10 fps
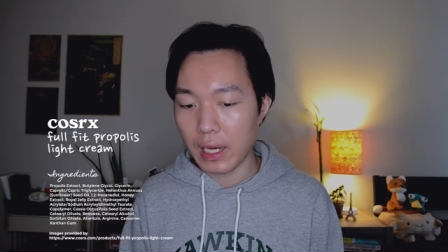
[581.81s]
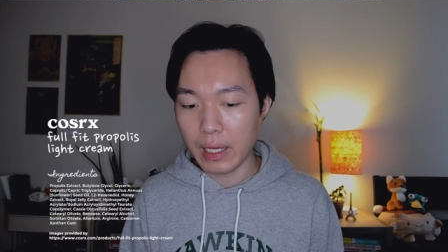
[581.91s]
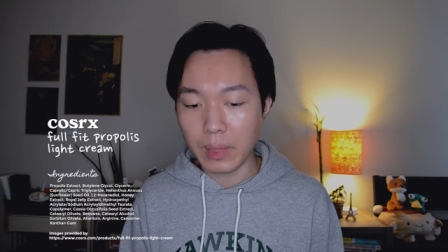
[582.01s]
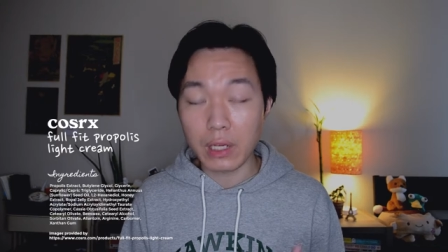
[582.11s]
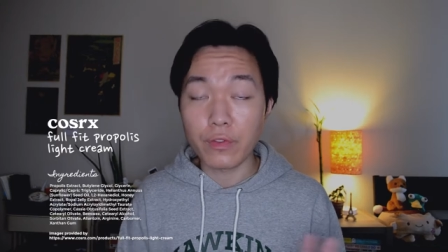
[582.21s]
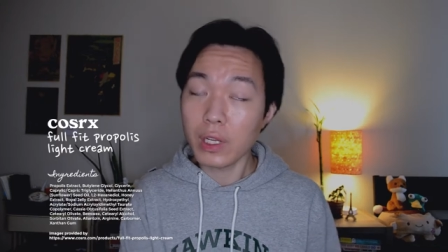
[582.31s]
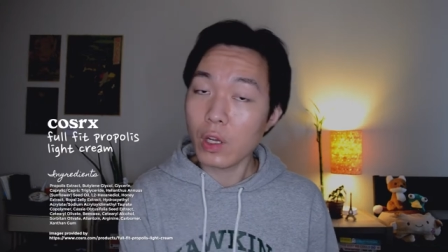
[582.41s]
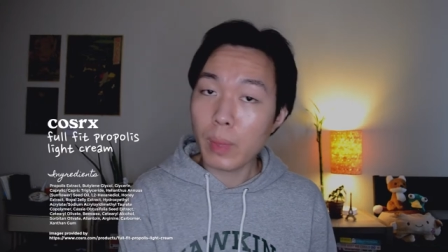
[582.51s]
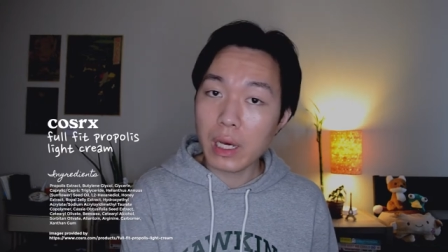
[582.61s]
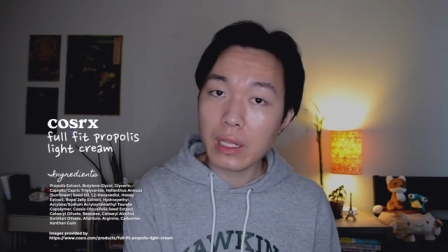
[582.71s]
I made a
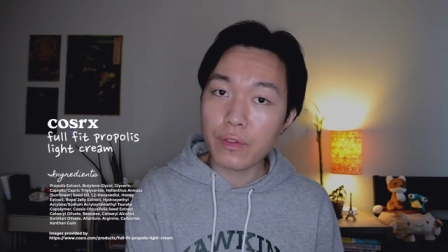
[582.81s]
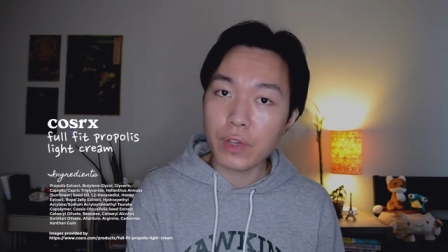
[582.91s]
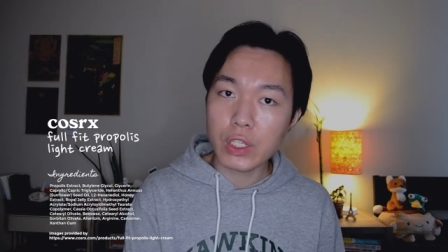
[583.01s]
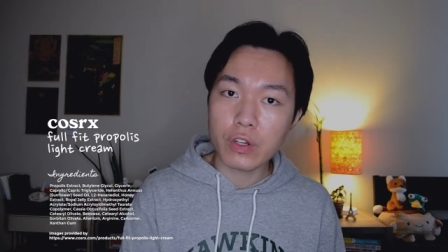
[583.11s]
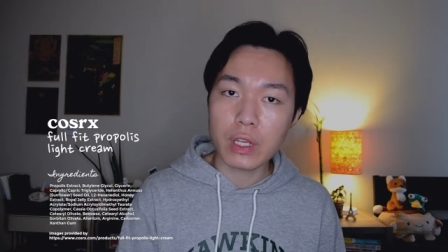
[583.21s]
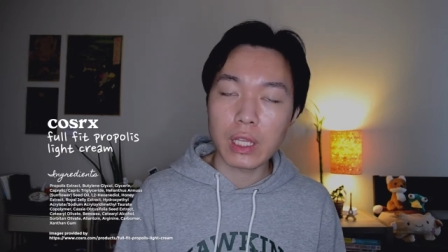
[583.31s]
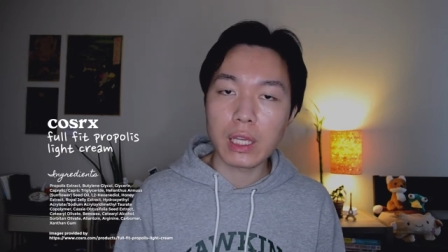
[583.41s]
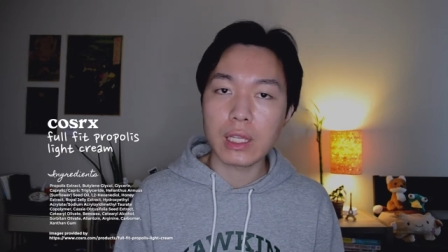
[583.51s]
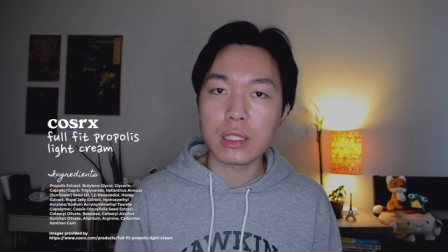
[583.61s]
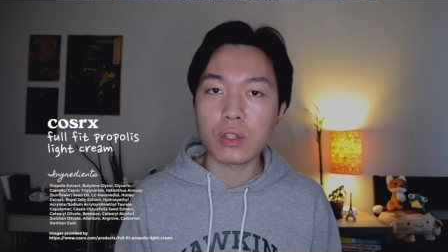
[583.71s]
video about it featuring
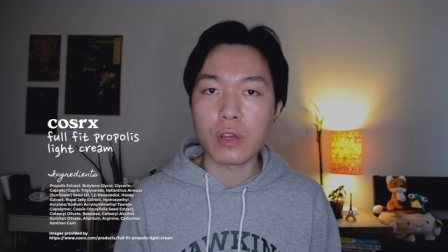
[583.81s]
it, so you